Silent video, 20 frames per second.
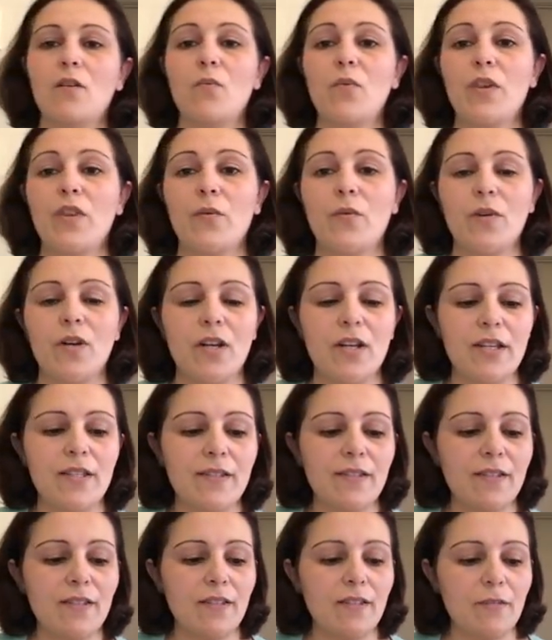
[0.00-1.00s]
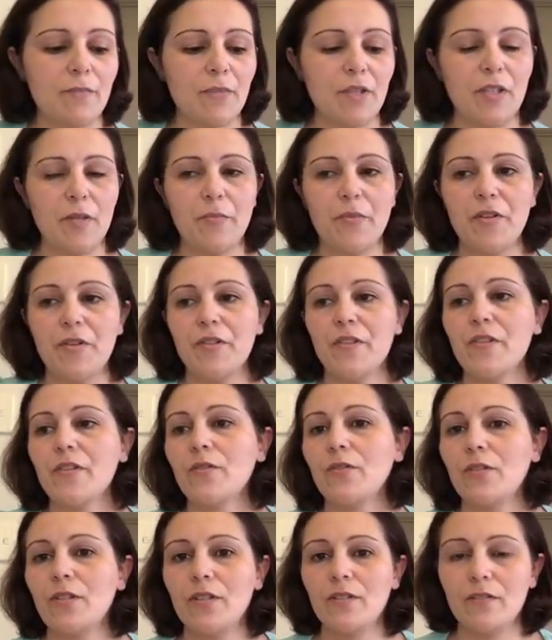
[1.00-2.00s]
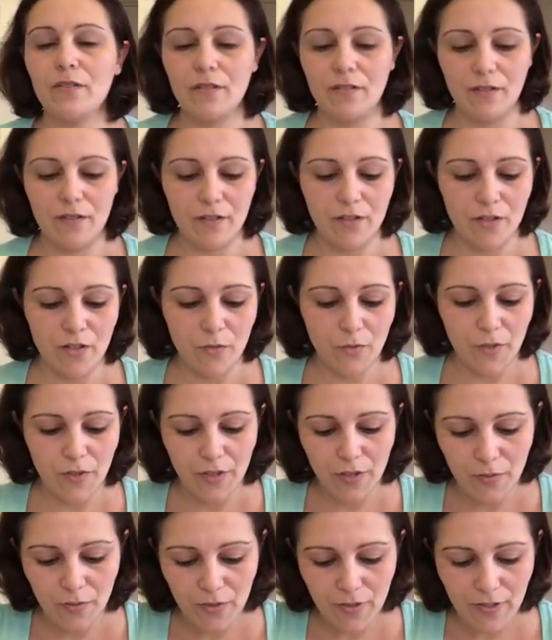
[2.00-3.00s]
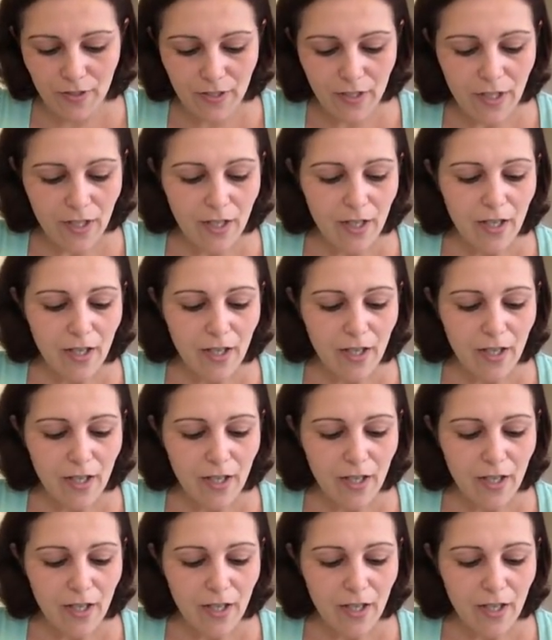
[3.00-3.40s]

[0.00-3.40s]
Weatherwise by the Prairie Schooler. I don't know what that was.